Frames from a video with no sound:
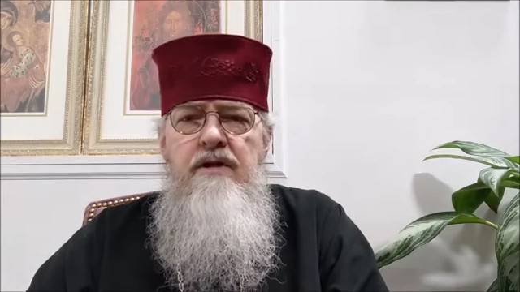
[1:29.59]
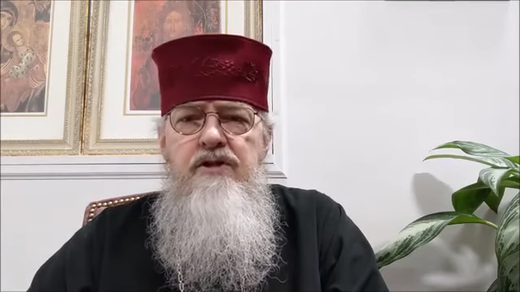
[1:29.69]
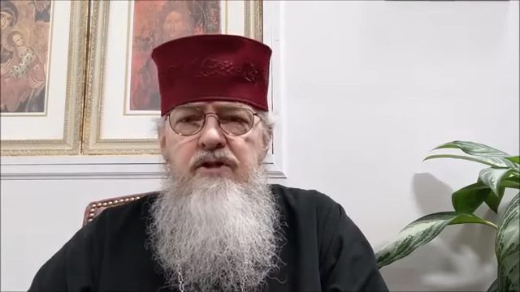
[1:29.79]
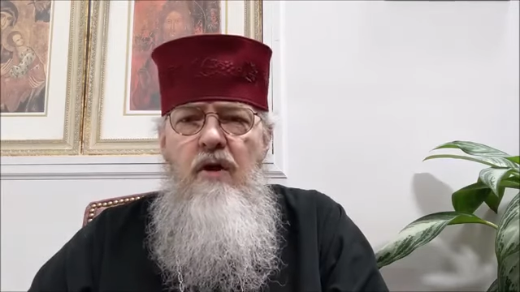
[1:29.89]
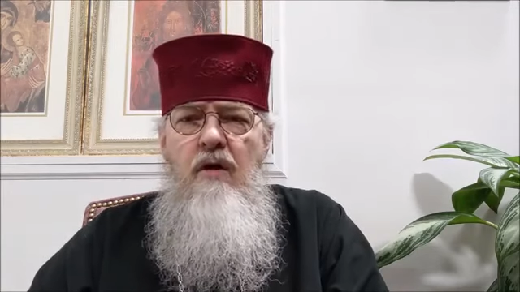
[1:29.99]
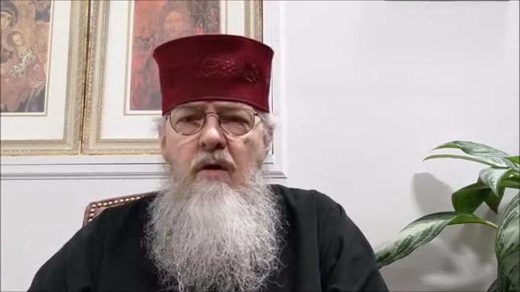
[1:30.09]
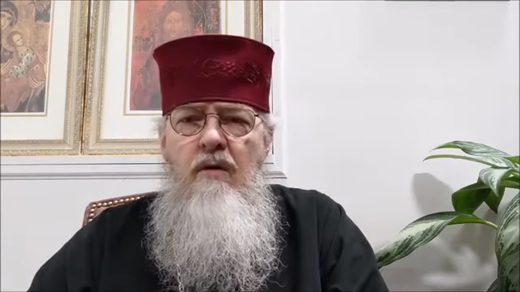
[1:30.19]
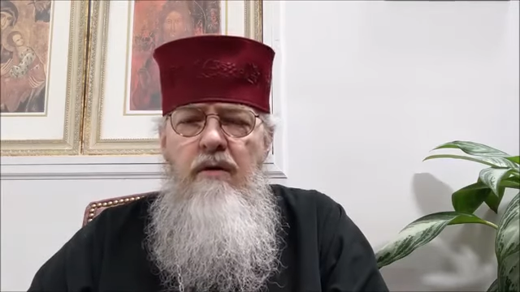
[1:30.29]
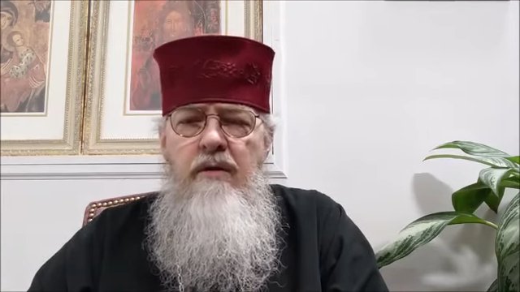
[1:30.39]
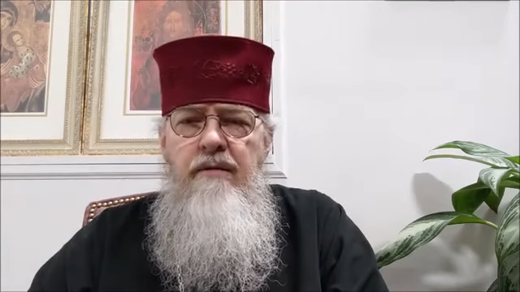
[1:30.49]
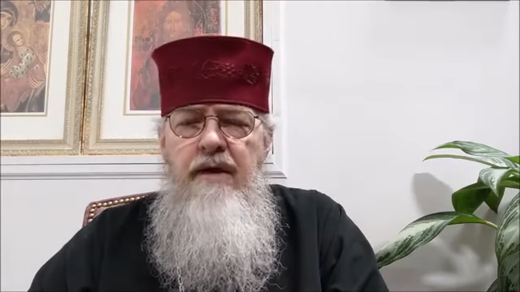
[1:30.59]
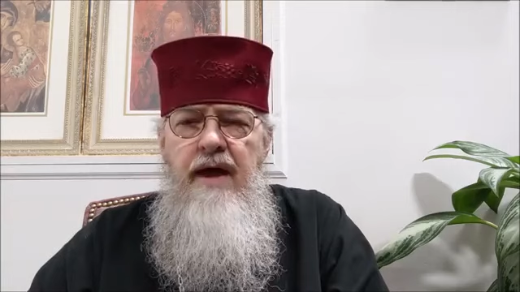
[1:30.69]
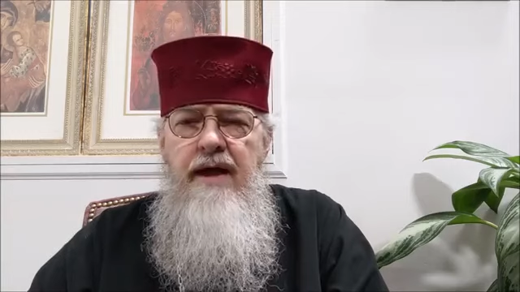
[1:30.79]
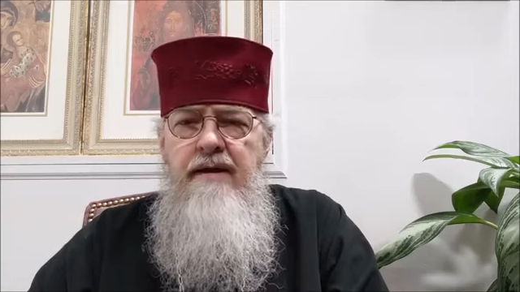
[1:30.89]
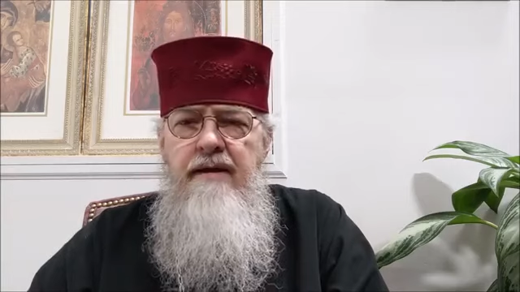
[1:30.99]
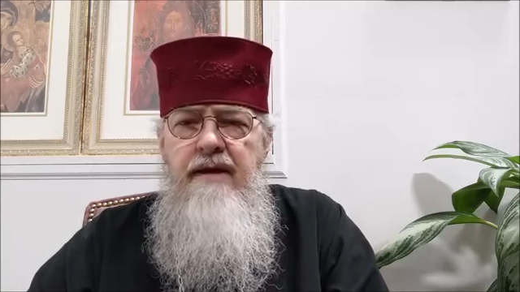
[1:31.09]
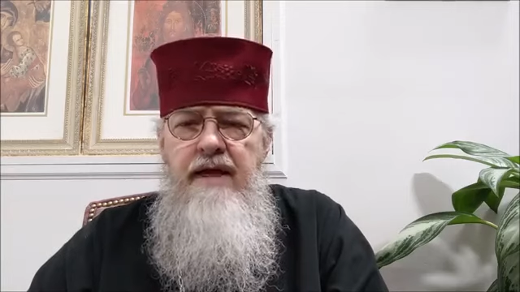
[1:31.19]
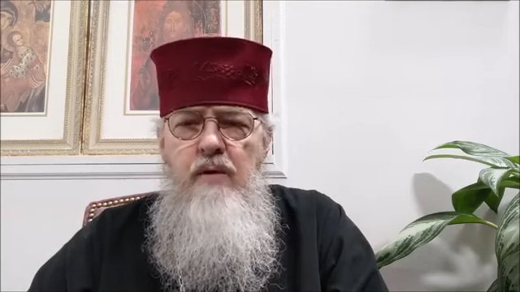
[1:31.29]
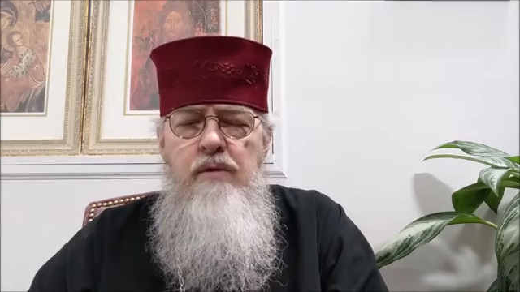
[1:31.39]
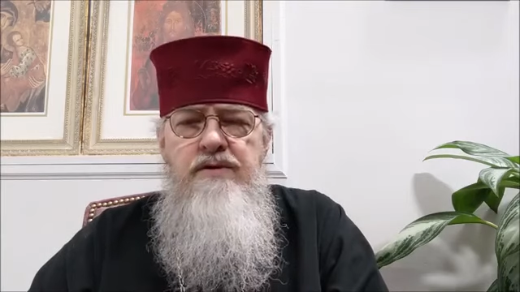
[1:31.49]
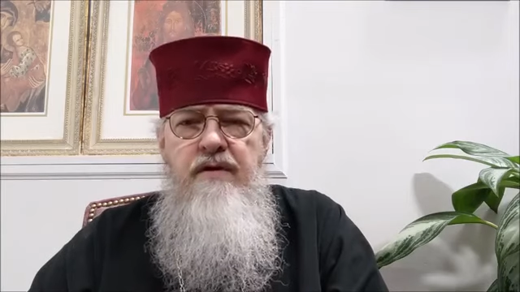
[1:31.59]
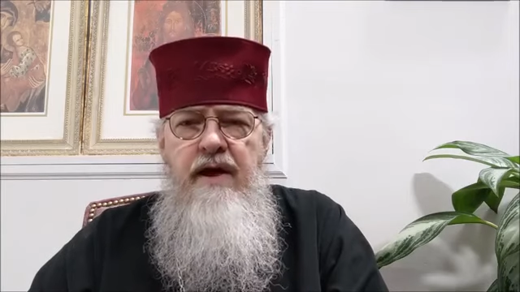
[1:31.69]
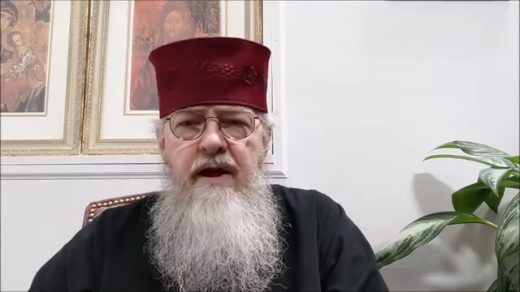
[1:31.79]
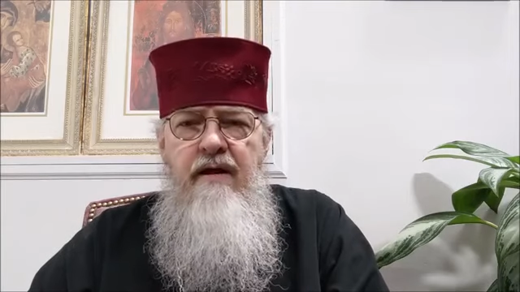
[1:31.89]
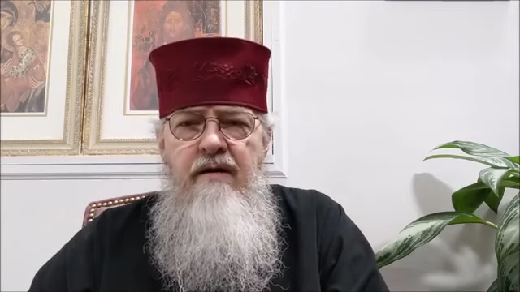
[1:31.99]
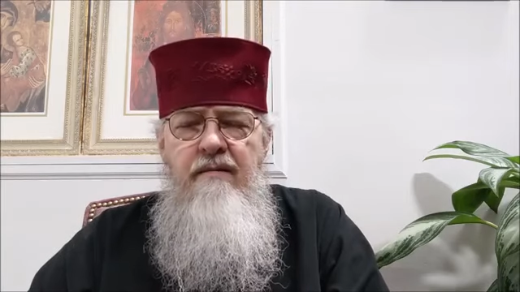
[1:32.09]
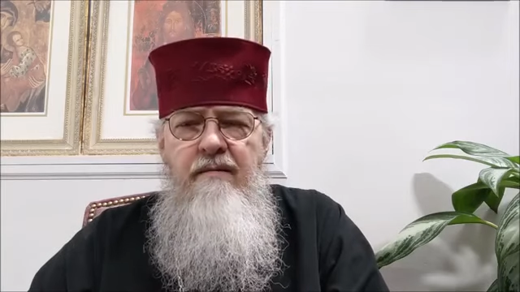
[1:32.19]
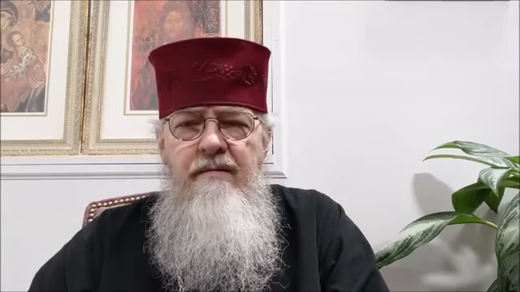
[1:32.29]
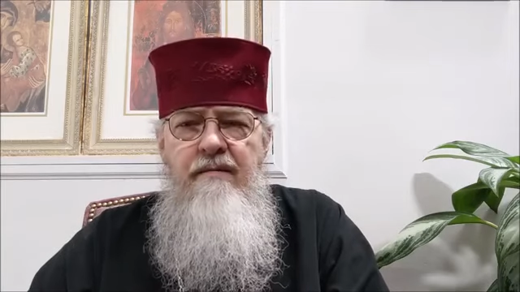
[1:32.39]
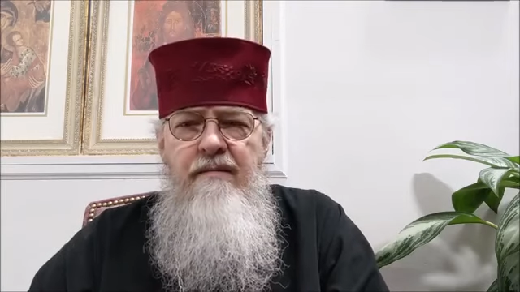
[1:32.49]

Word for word: saw that he was there